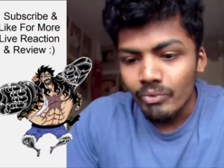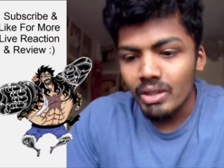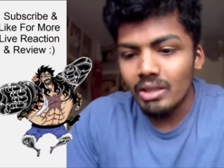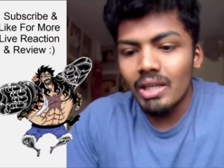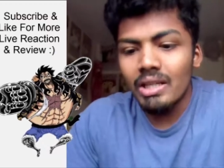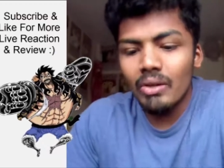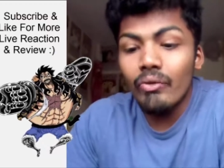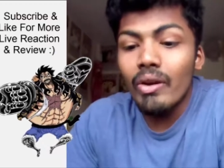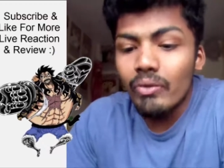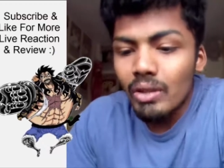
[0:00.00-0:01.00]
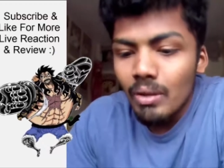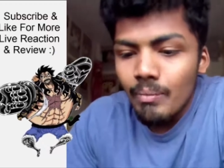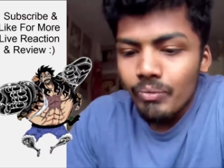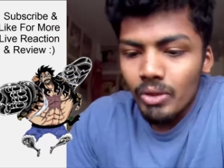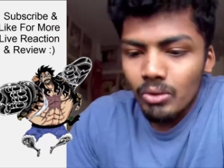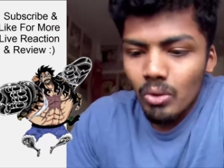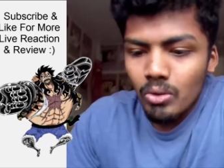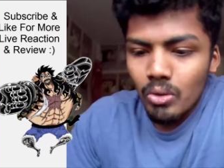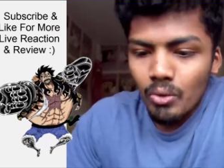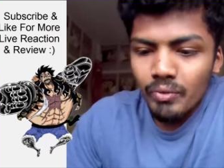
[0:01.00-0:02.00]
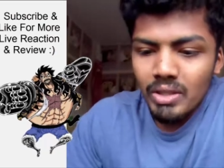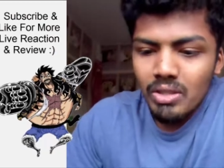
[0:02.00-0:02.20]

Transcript: The 35th daughter of the